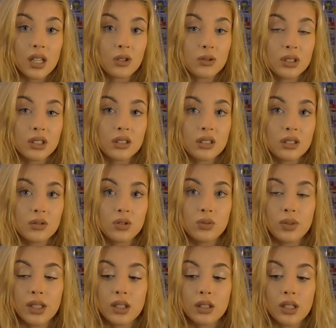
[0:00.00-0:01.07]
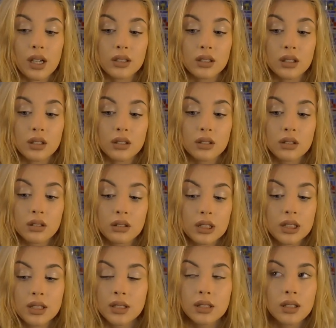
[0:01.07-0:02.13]
it would, it would be, that's a,
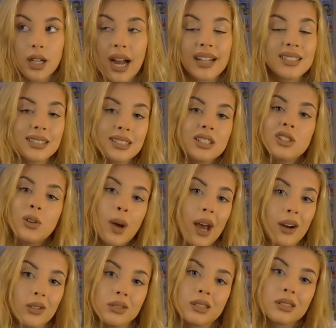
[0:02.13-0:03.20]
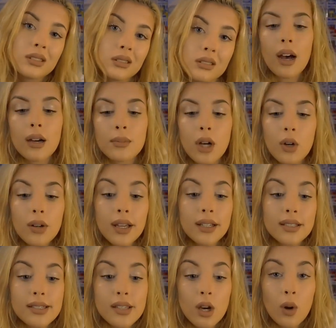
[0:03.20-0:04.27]
I just need a new house. Um,
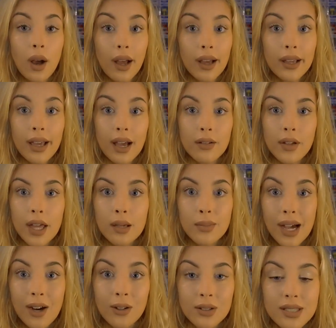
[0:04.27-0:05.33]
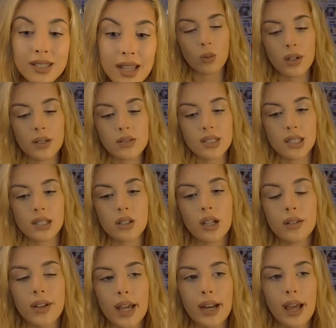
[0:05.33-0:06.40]
okay, so I have a mouse. When I was little,
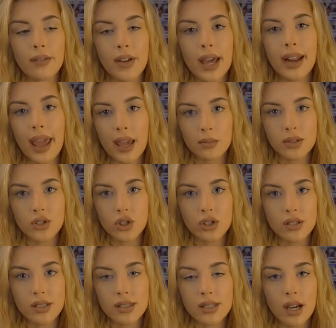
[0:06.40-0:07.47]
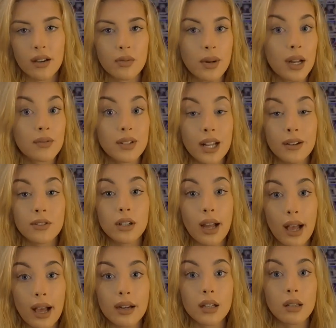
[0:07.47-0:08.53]
I've had, I've had hamsters and stuff, but I've never
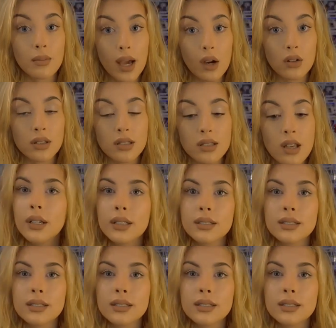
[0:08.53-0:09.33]
had a mouse.